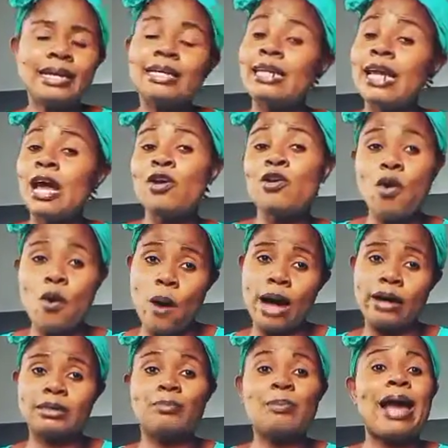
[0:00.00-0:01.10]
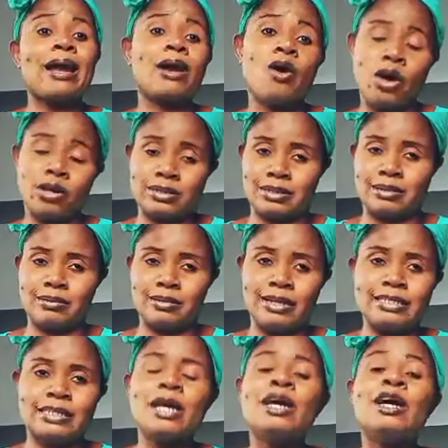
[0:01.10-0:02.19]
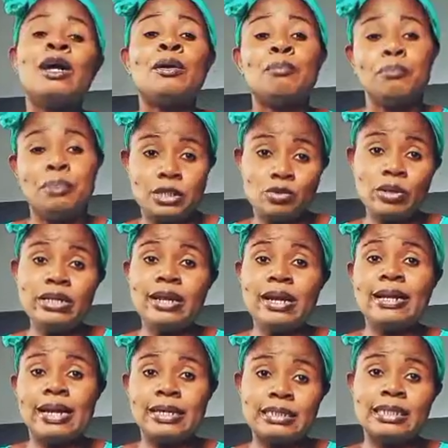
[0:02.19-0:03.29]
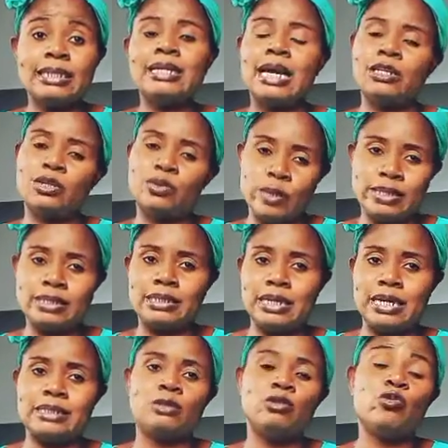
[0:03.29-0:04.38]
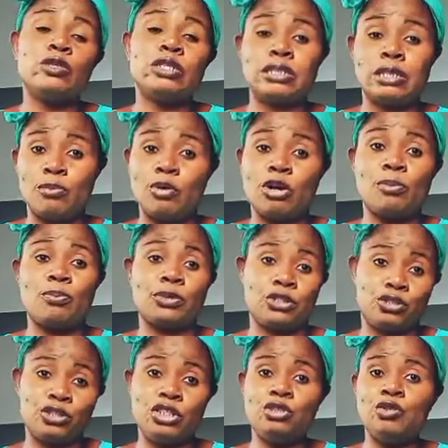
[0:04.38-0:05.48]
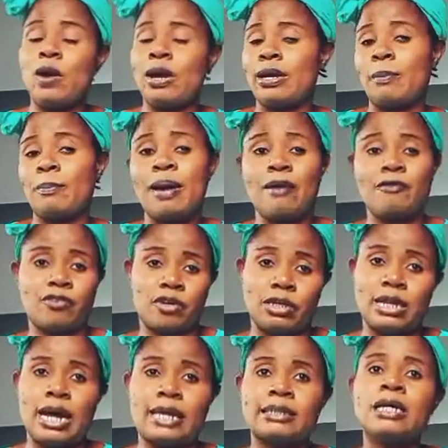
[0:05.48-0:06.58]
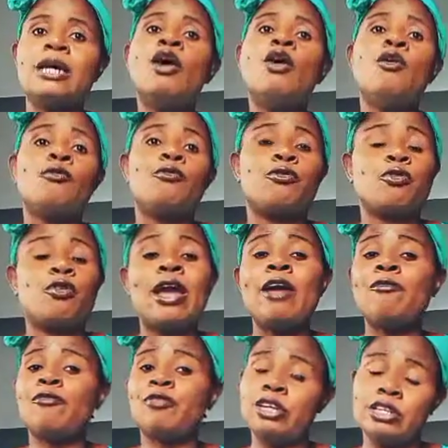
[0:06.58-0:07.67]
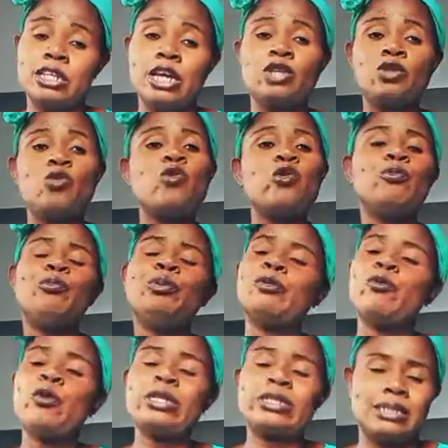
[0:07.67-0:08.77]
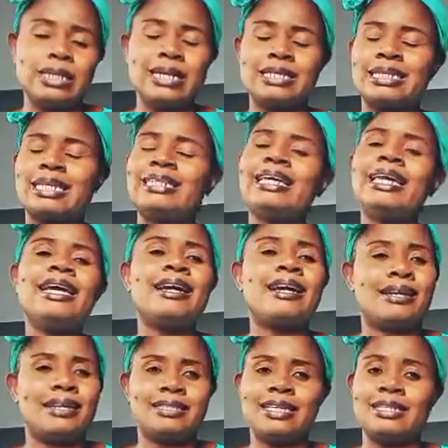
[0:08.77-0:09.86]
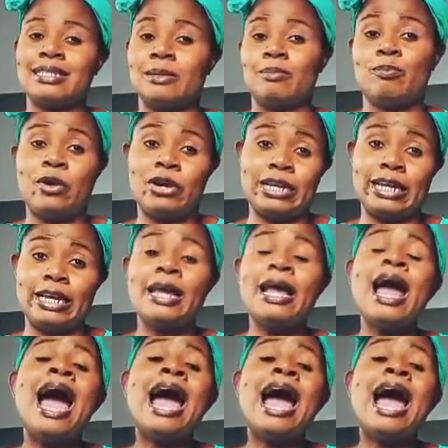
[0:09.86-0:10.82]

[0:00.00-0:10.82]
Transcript: then go out. By God's grace, between the 19th and 20th, you will see money pursuing you. And apart from that, for every day, you will be witnessing increases in money,